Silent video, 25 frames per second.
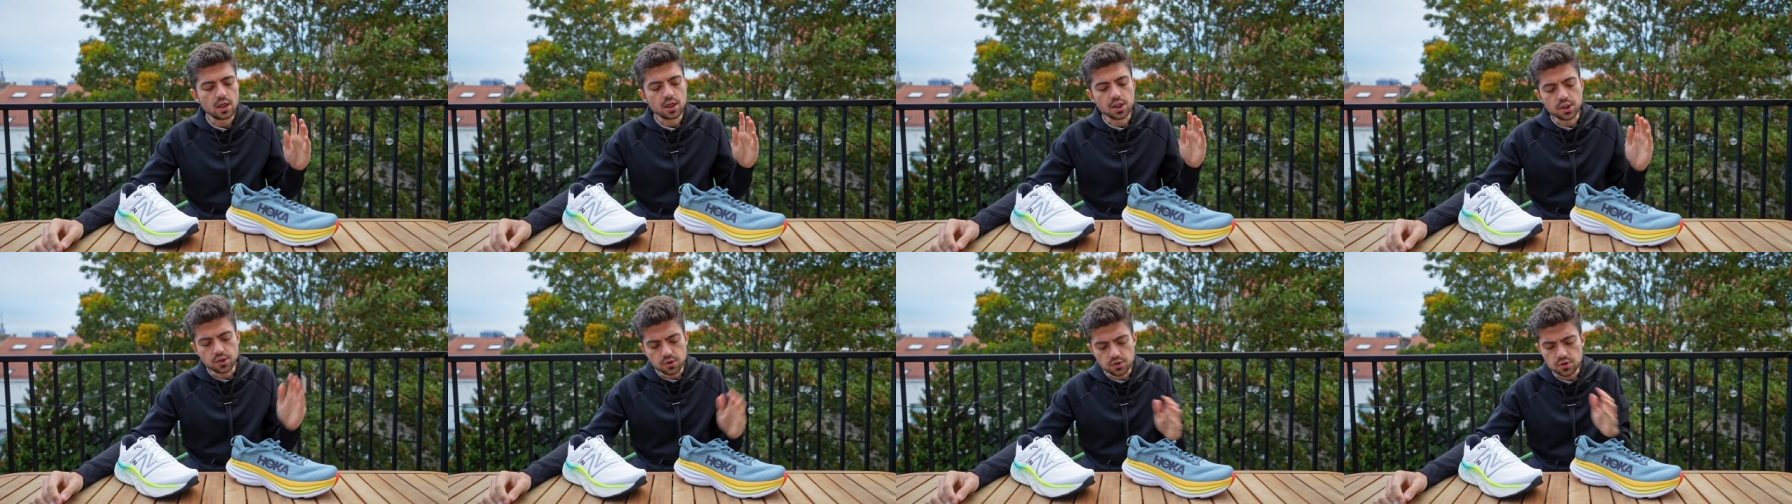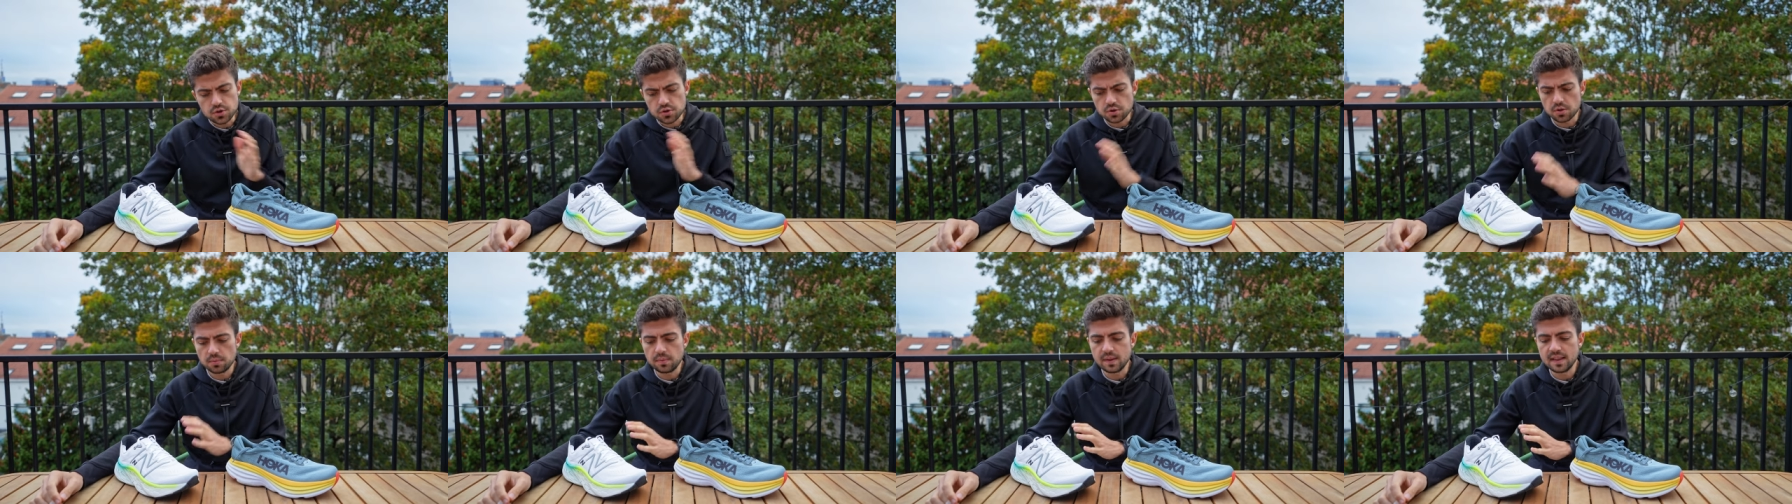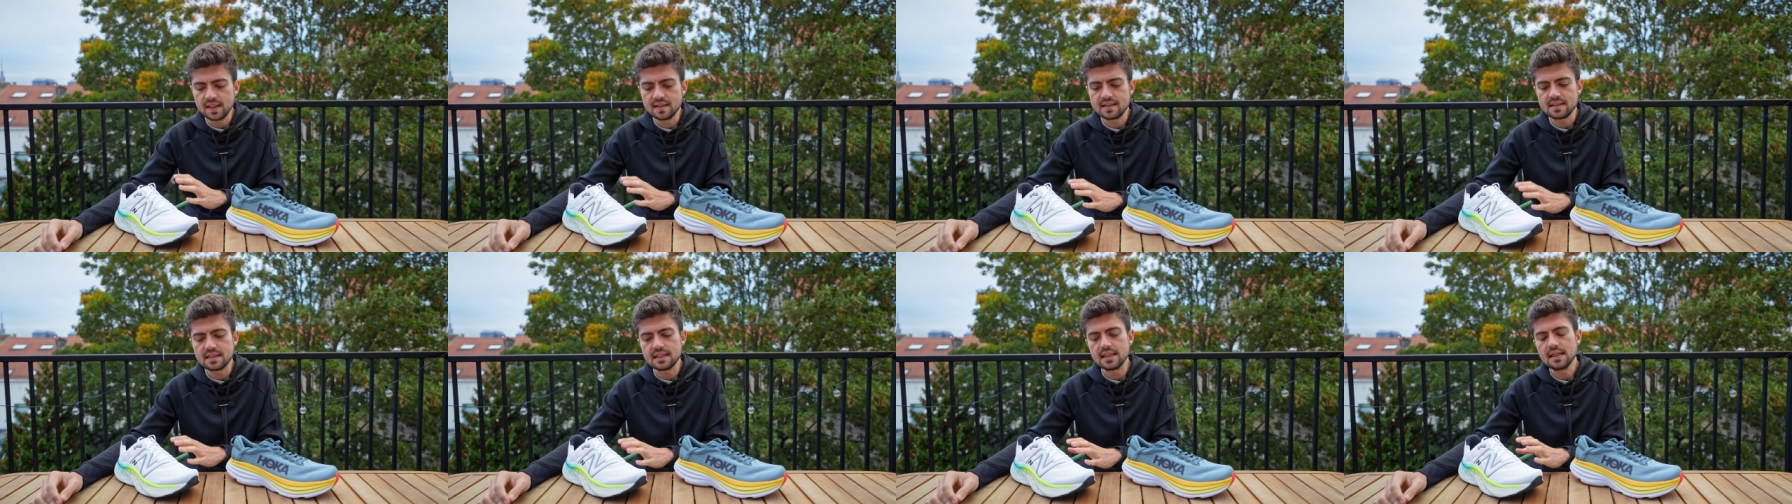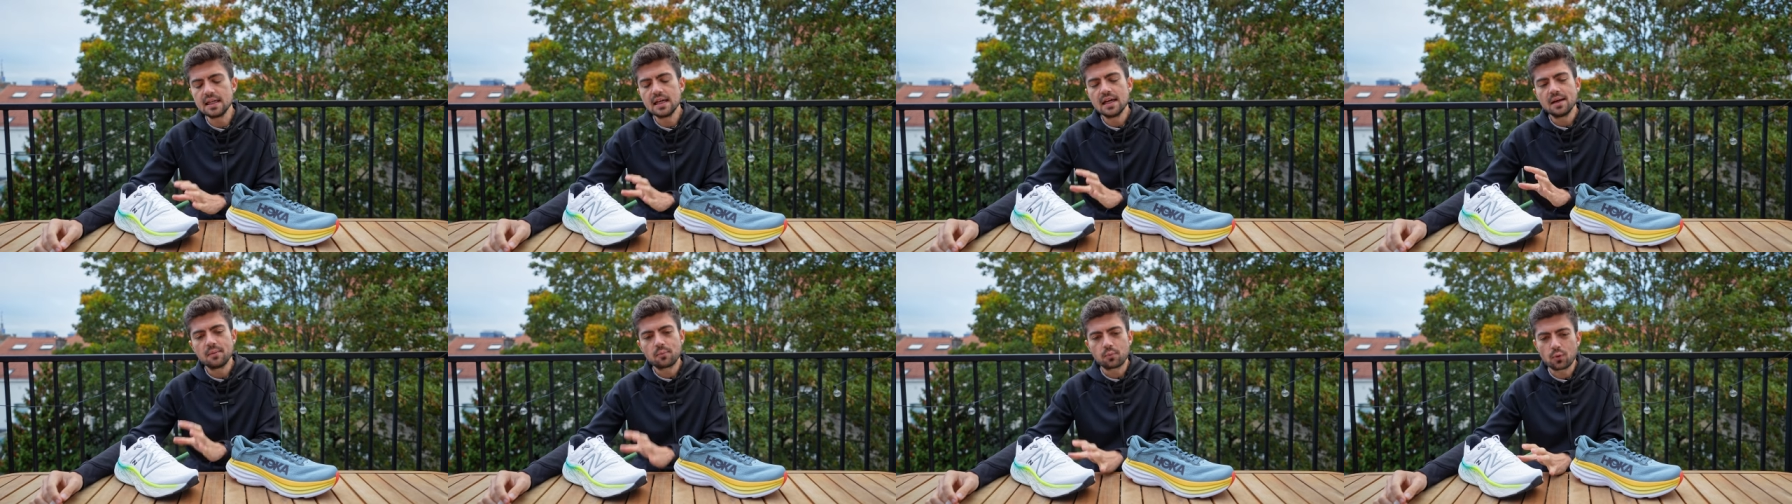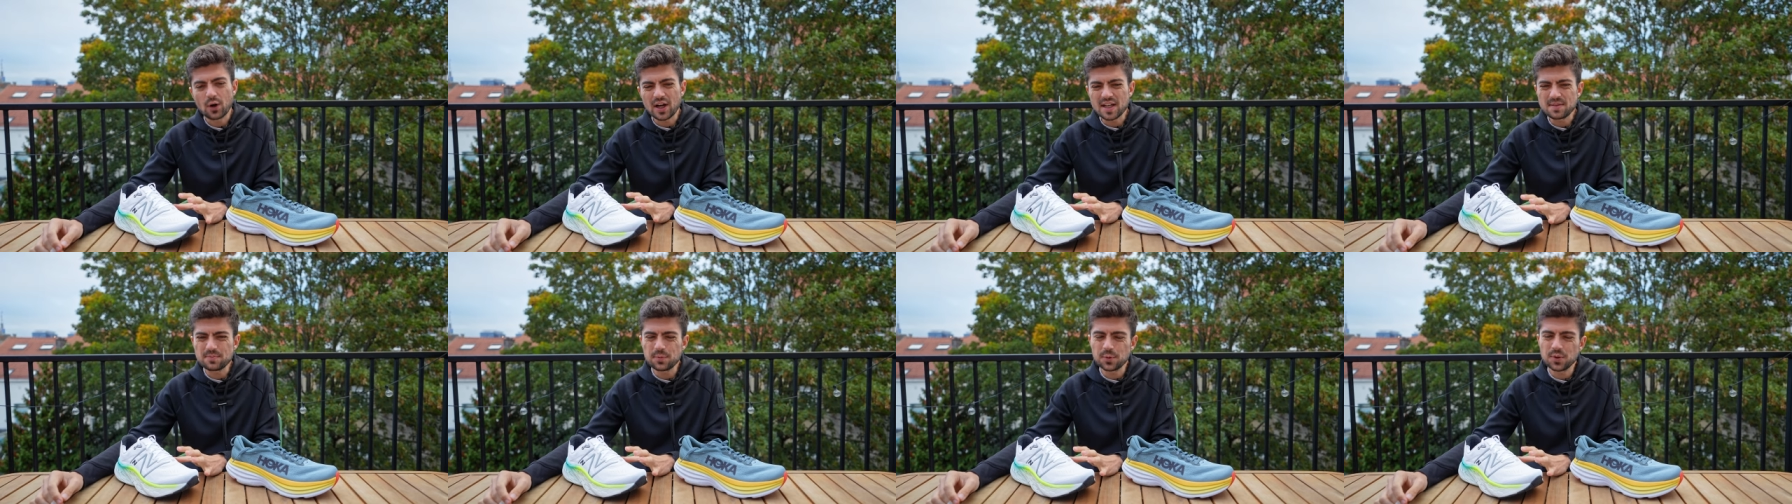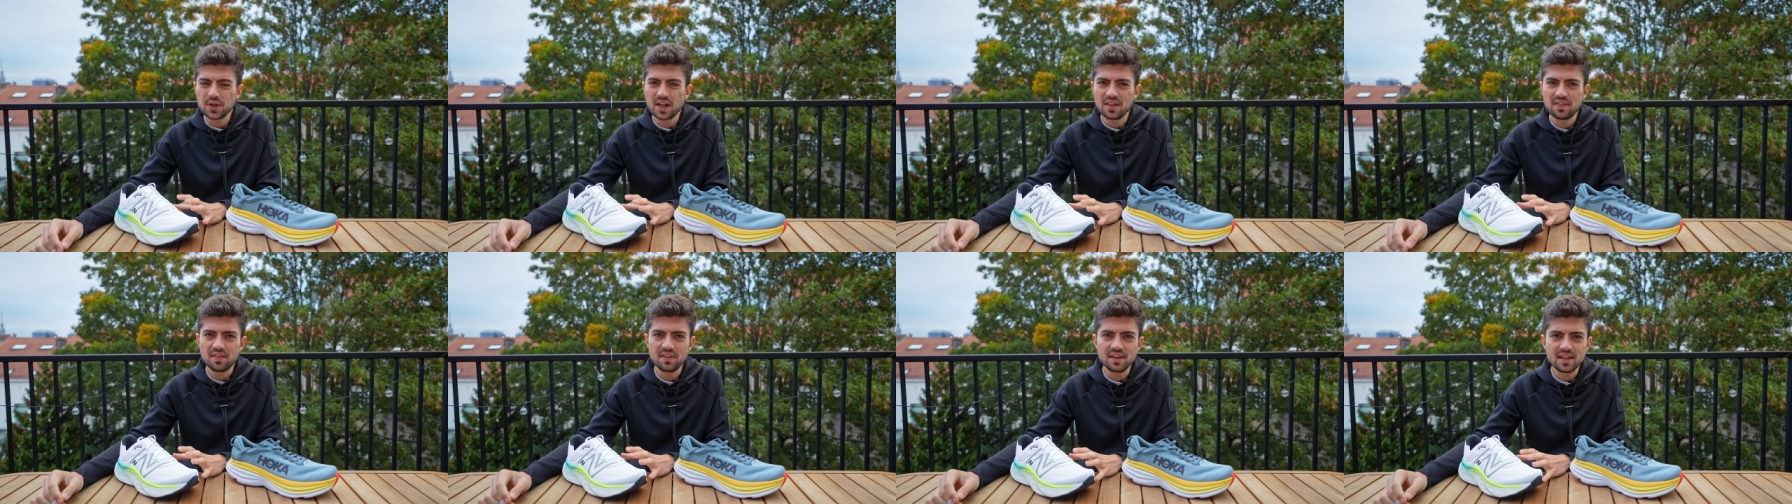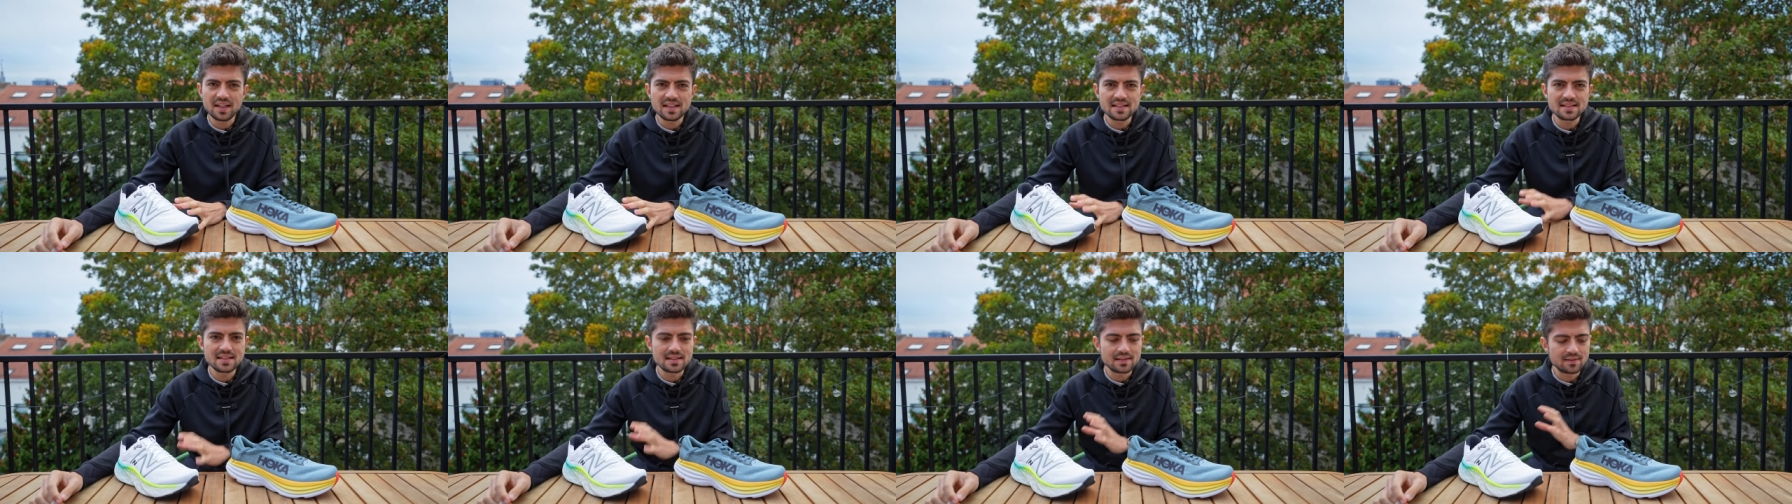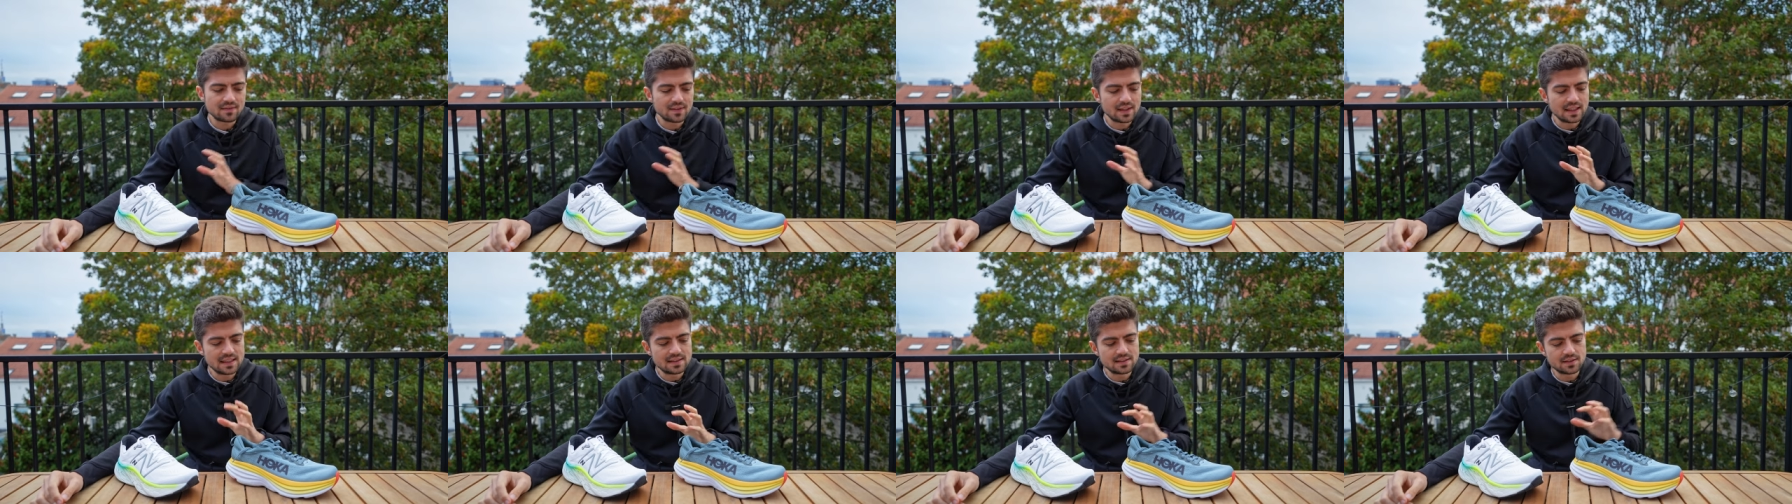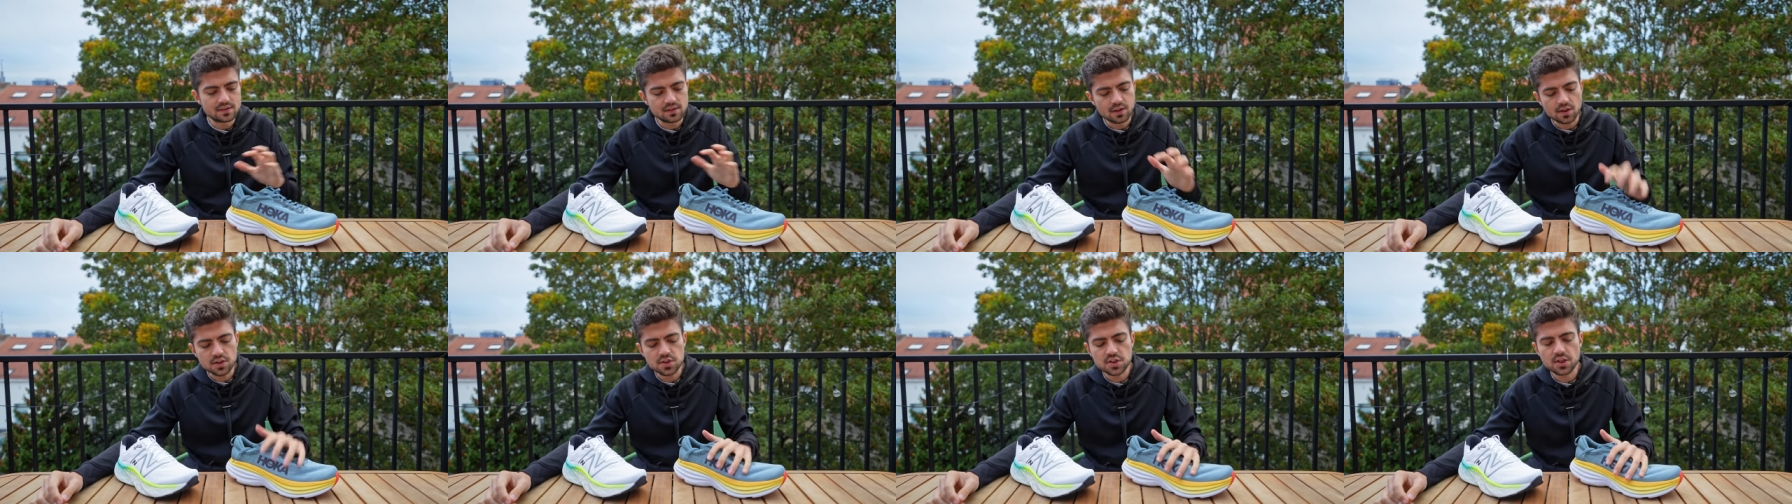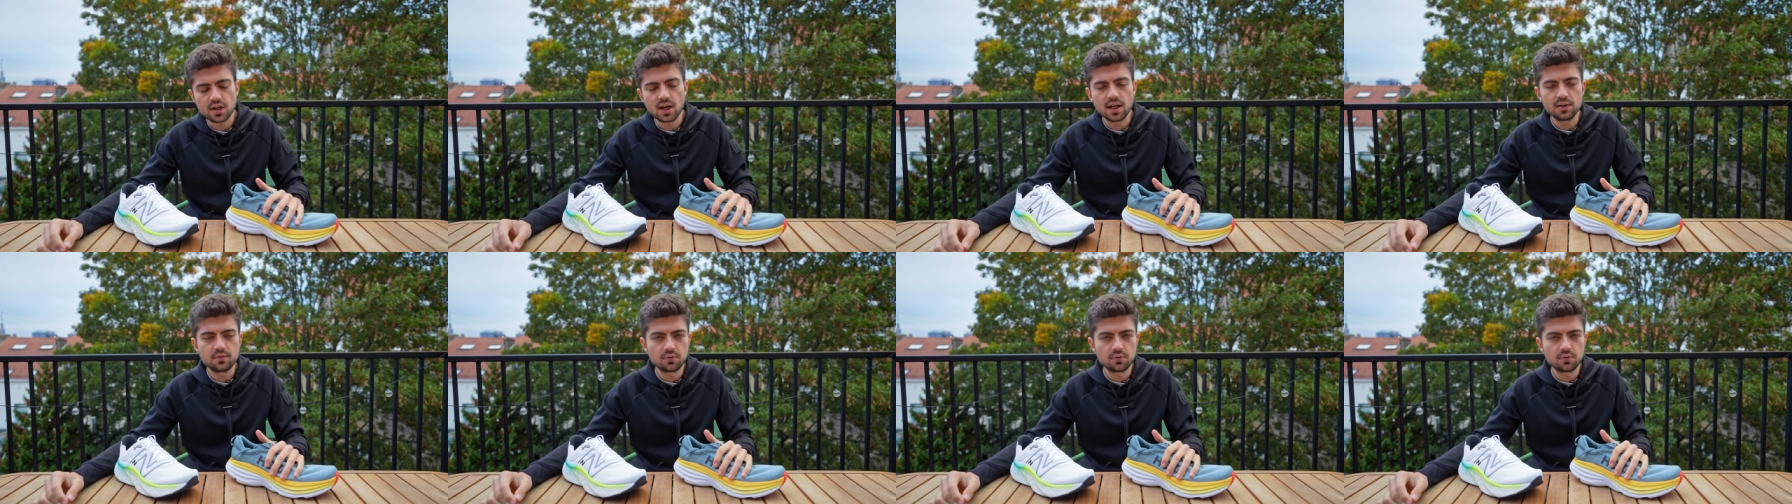Good durability. Price point, I think, is a touch high